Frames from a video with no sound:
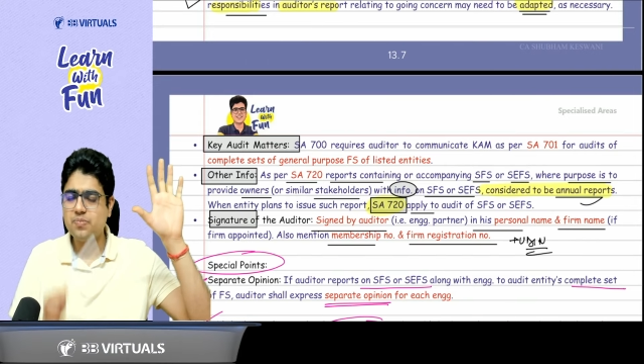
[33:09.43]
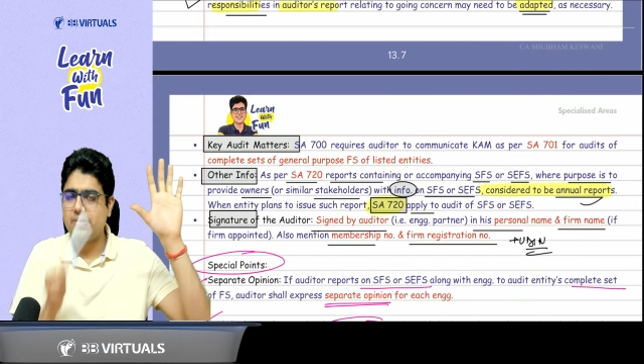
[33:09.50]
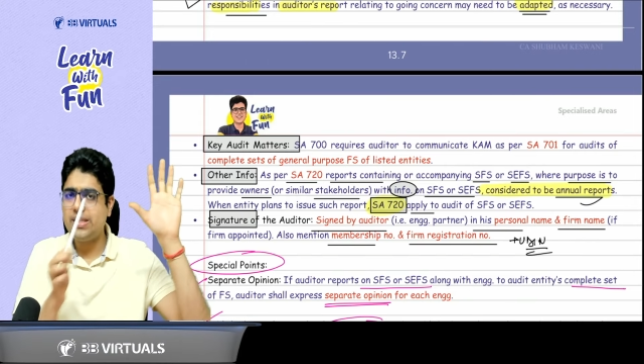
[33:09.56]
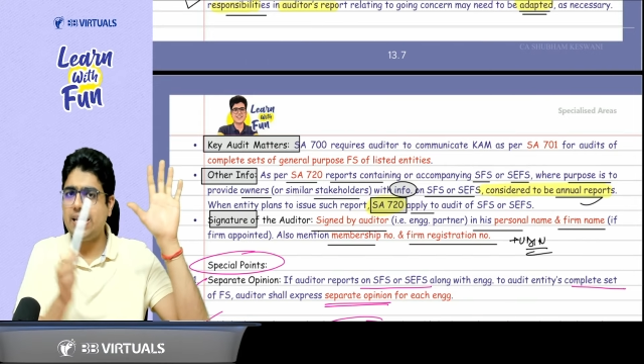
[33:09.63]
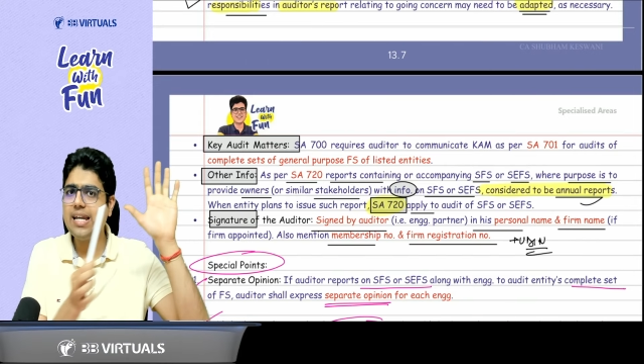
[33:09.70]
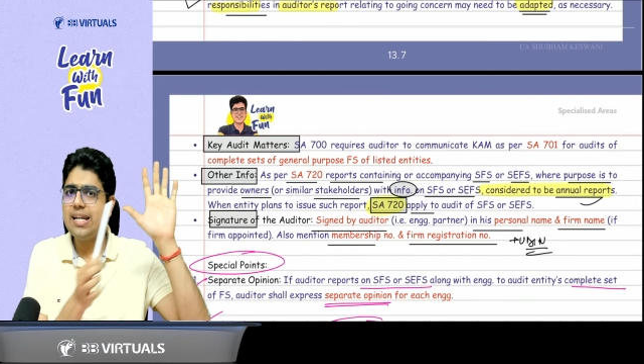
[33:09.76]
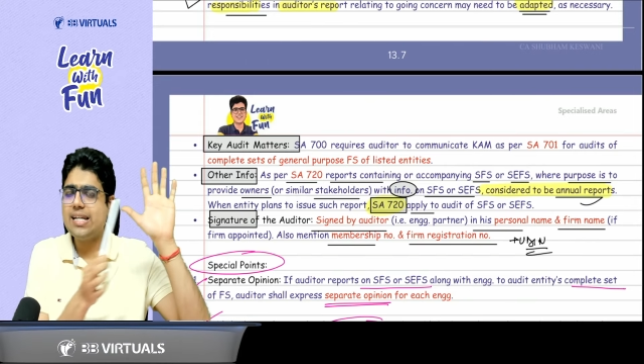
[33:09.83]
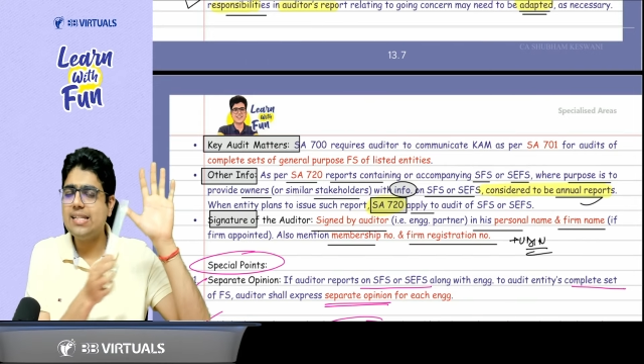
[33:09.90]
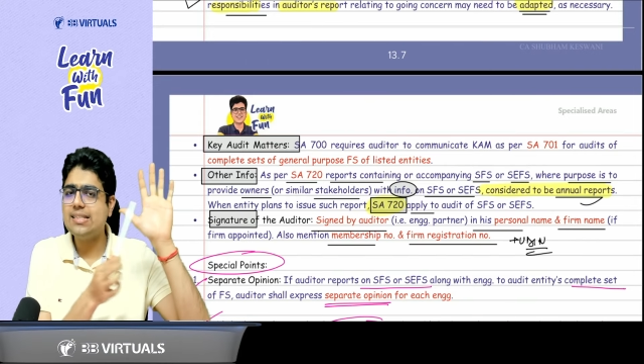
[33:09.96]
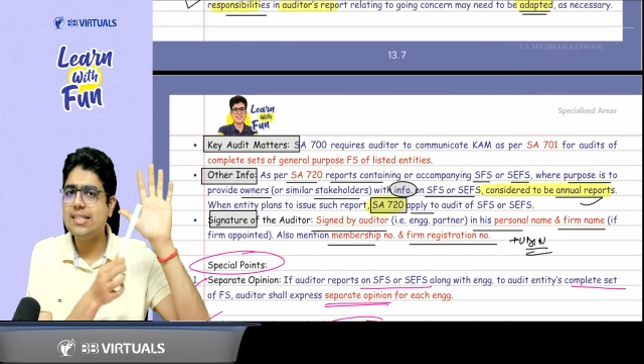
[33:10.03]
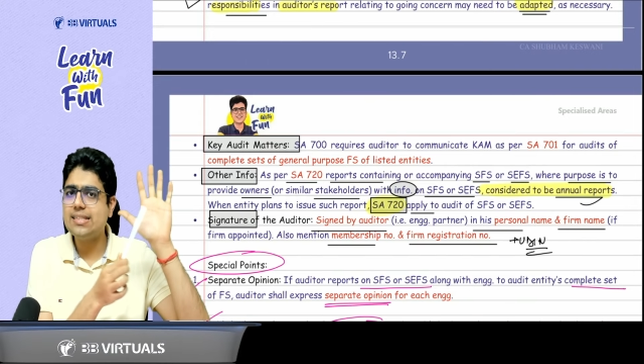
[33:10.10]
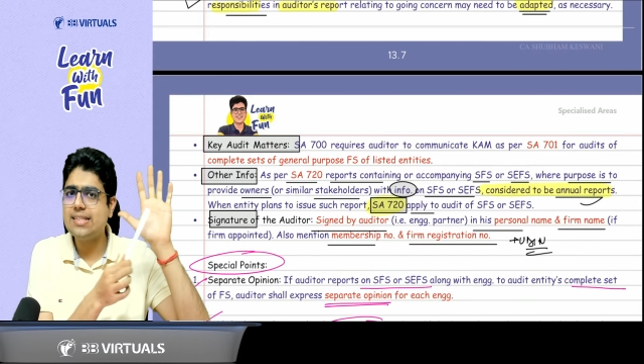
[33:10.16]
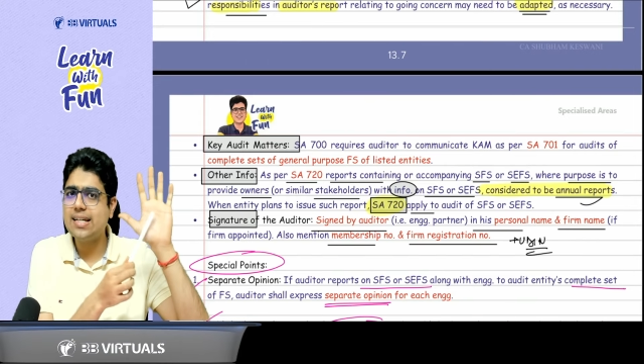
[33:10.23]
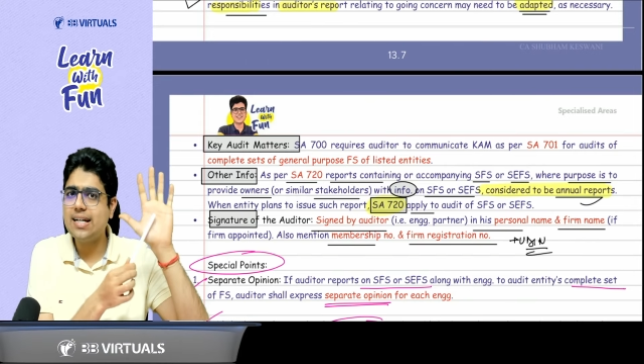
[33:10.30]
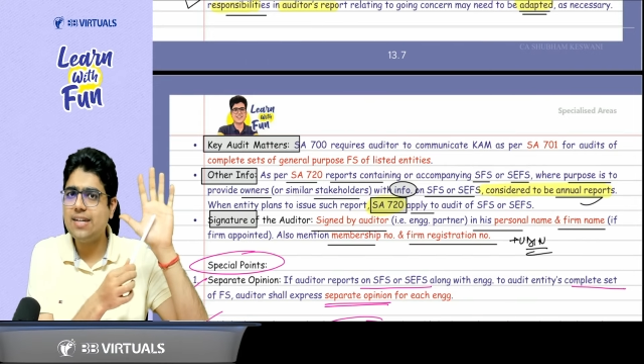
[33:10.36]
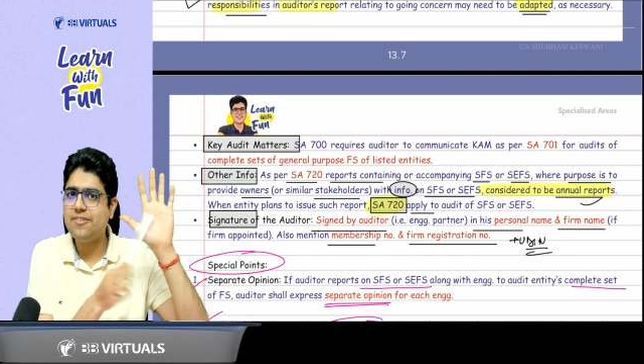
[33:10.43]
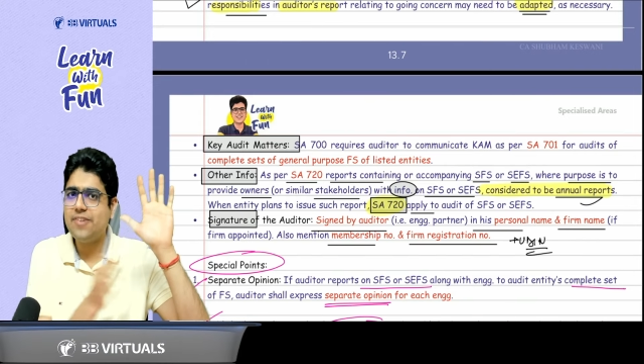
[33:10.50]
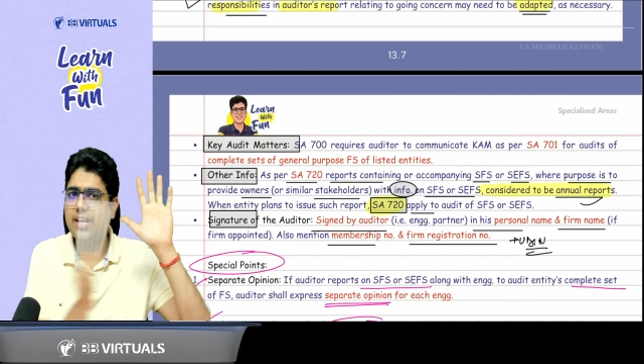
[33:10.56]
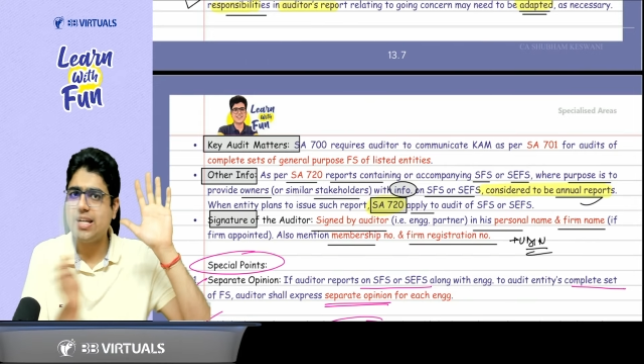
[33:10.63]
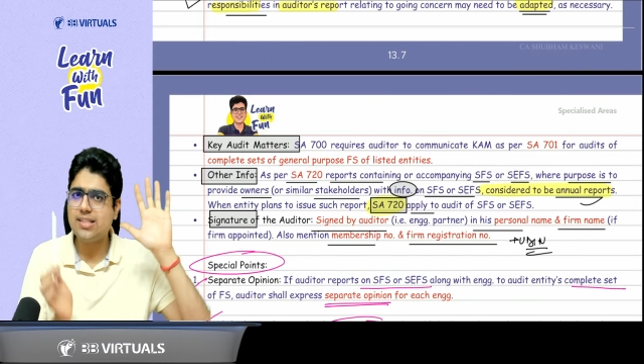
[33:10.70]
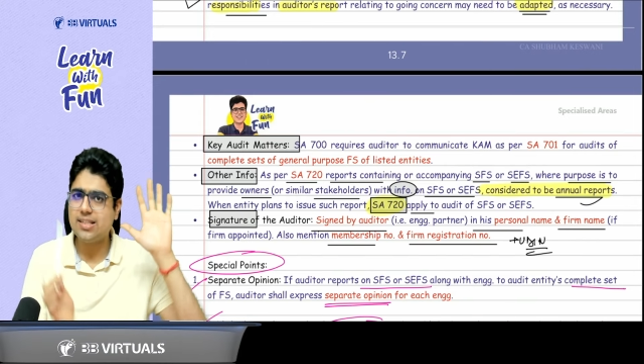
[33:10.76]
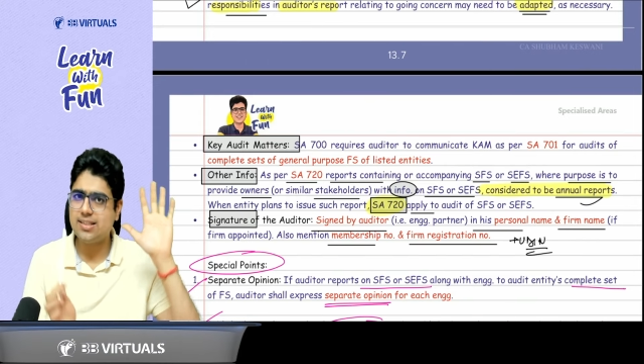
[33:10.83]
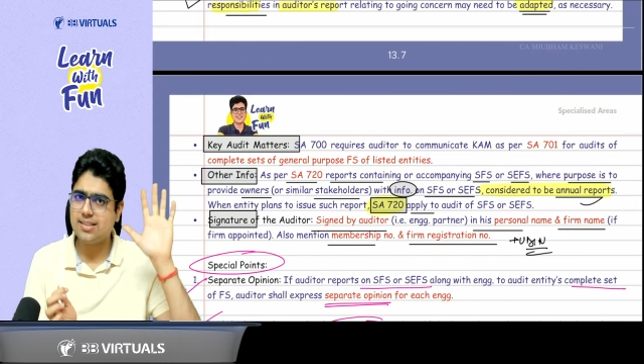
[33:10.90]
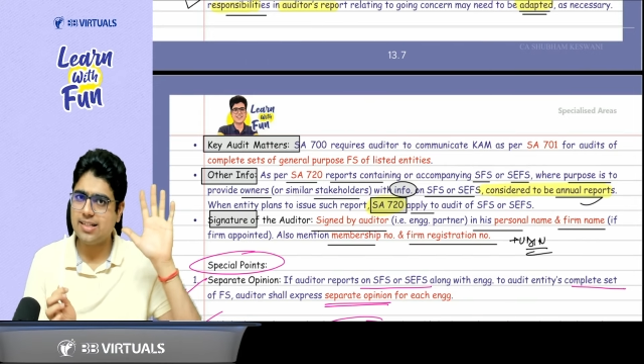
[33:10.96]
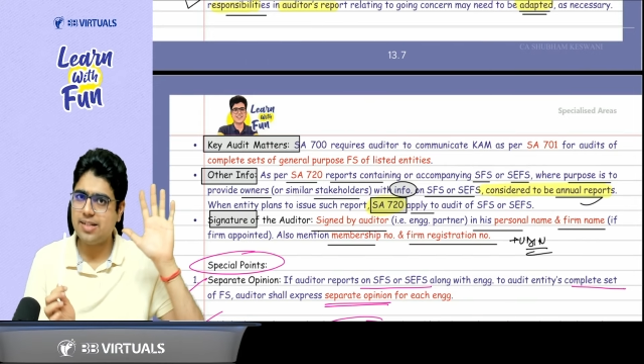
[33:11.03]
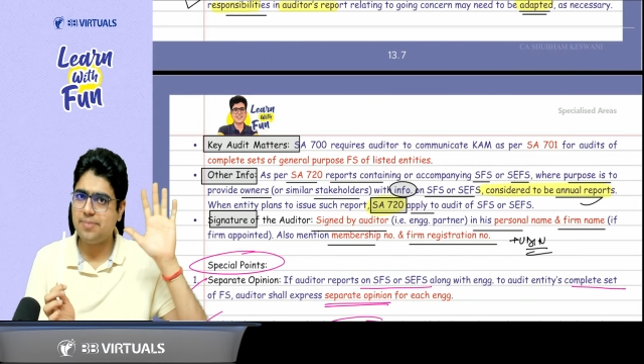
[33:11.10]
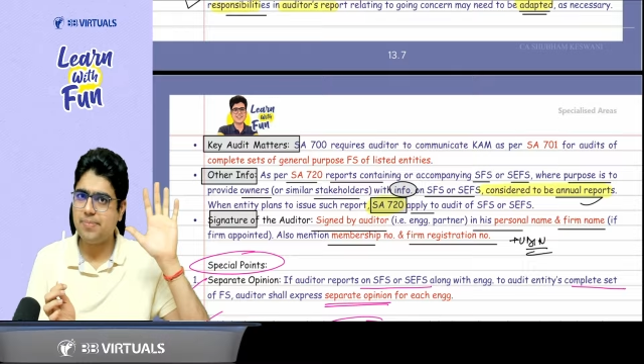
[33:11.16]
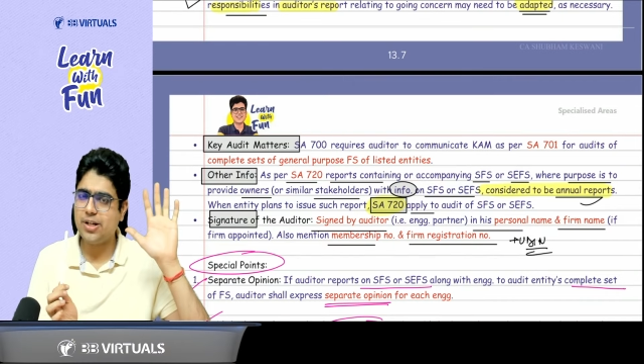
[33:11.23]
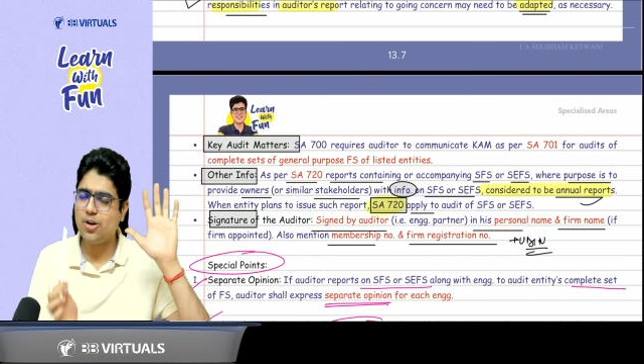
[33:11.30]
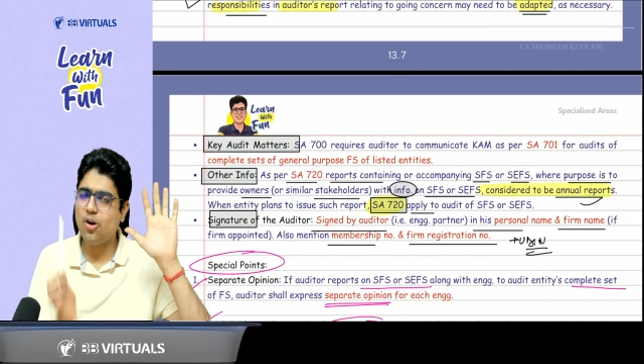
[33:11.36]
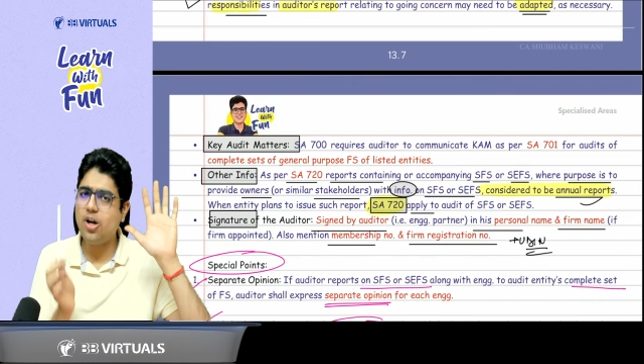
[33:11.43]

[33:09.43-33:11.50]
there is a single financial statement